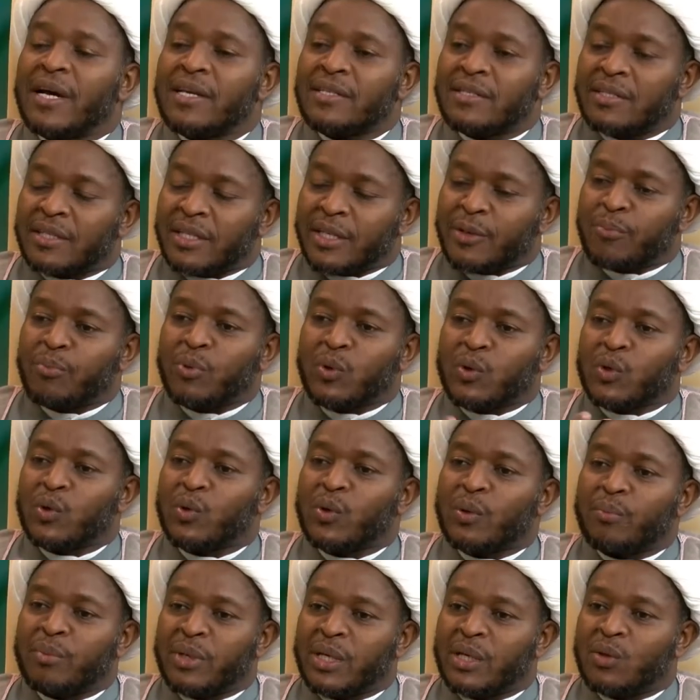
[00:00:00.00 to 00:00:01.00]
sleep on
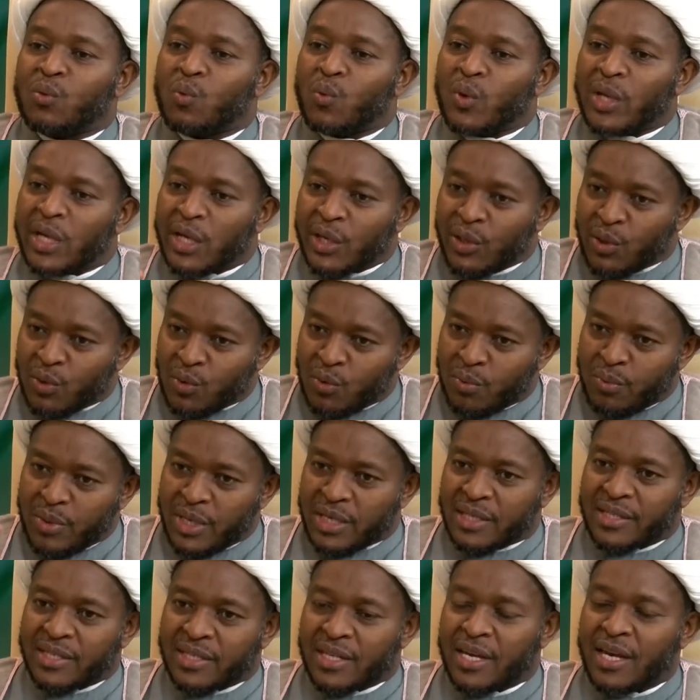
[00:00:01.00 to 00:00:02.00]
your bed, will you be
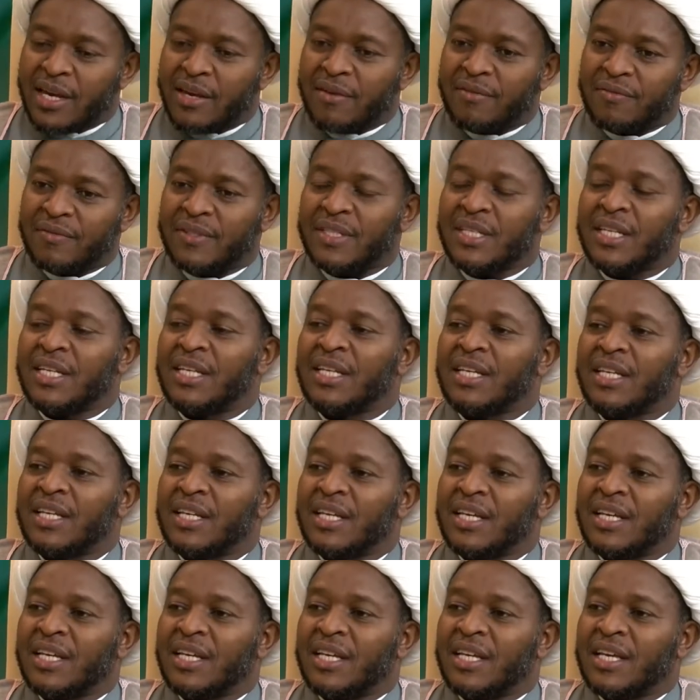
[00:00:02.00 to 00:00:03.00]
saved?
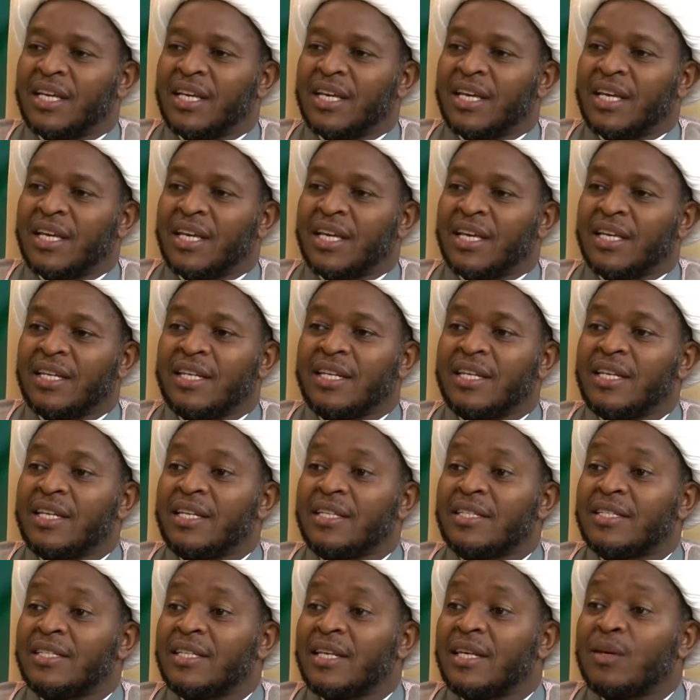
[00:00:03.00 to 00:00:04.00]
He didn't
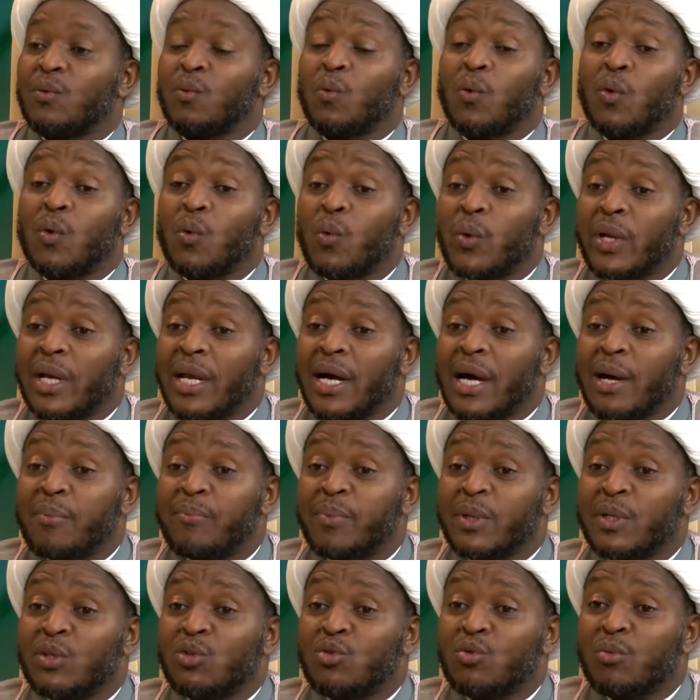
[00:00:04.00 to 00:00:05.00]
say, what will
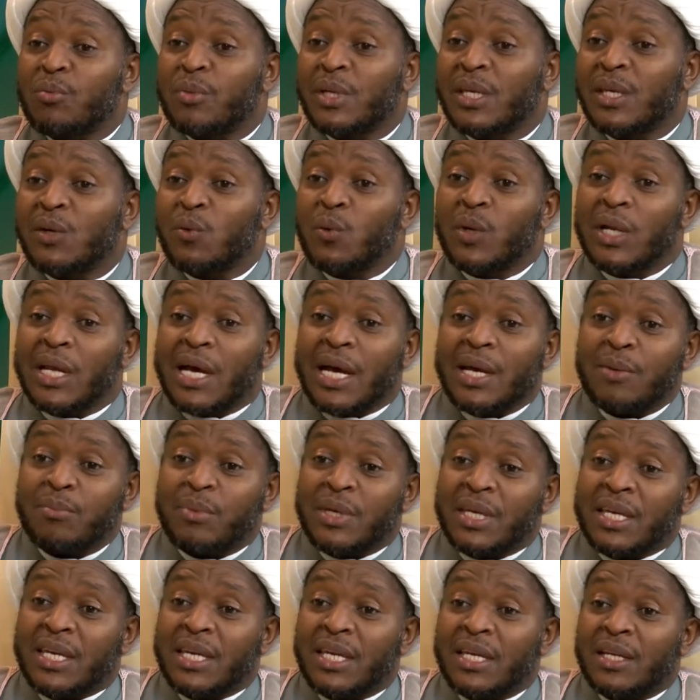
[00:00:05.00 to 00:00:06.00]
happen to me? Will I be
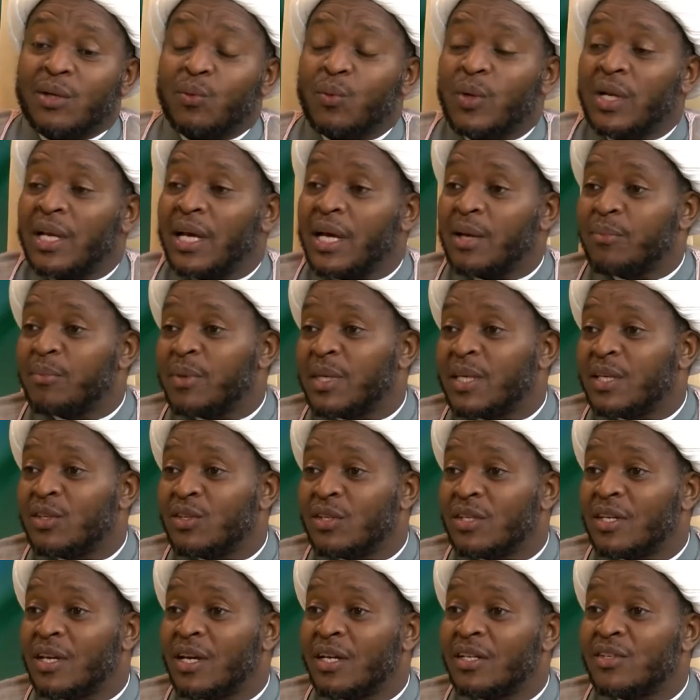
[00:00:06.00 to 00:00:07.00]
killed? Will I be
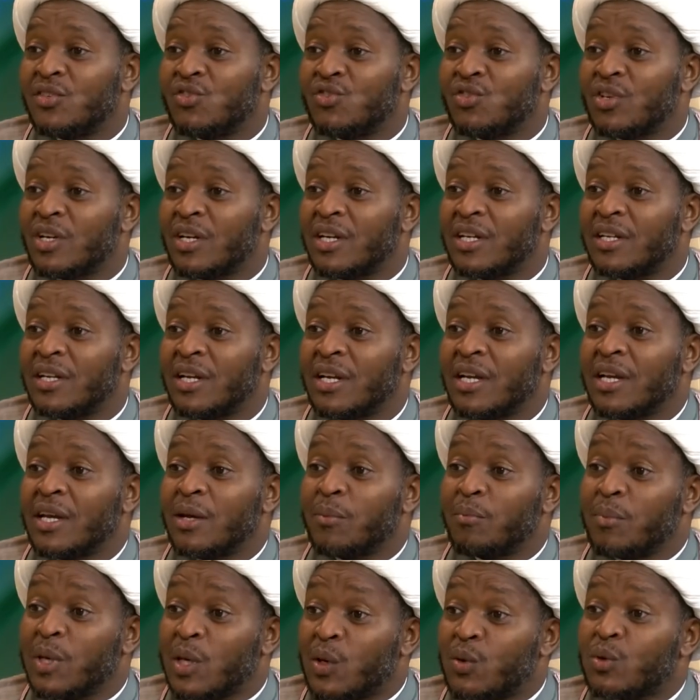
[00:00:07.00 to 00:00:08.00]
injured?
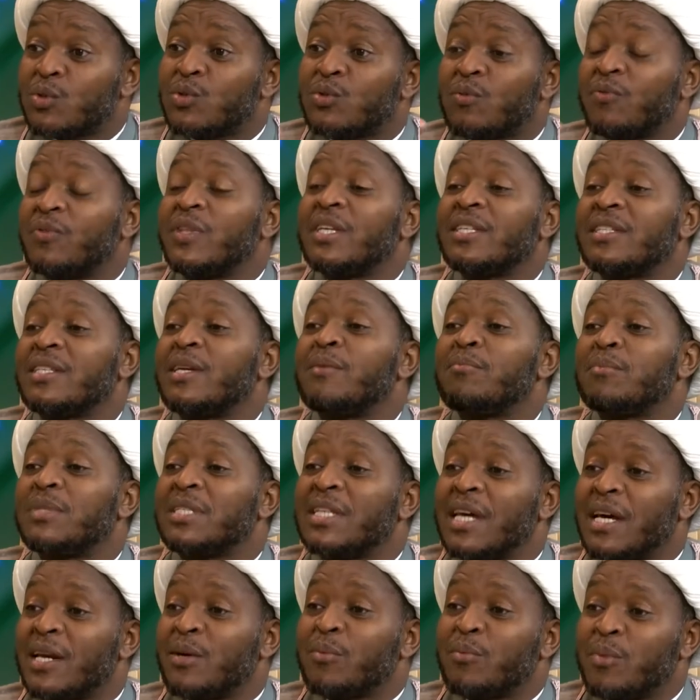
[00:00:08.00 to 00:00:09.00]
Because of the same
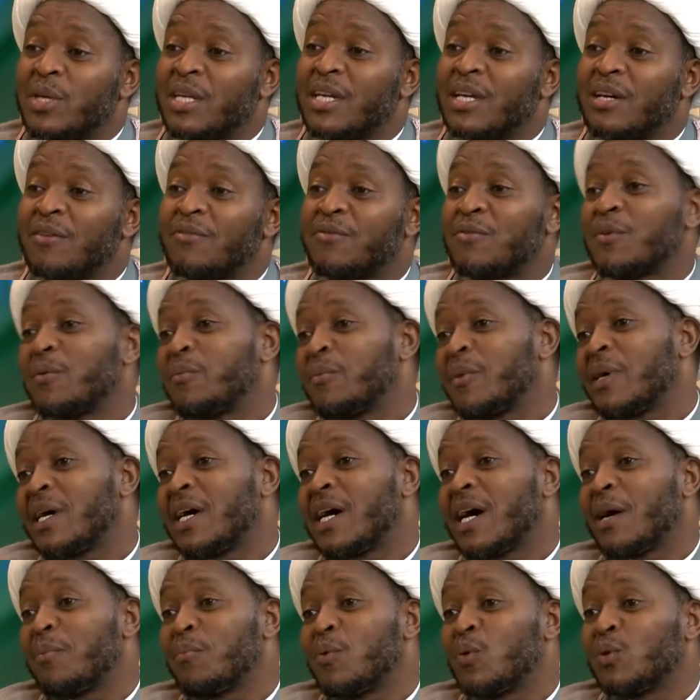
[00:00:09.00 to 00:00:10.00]
tarbiyah from
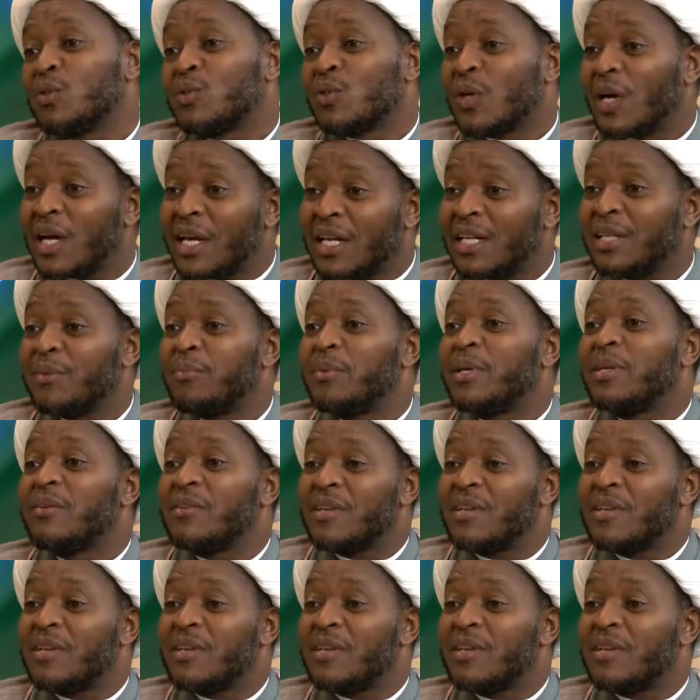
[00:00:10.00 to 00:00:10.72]
Abu Talib and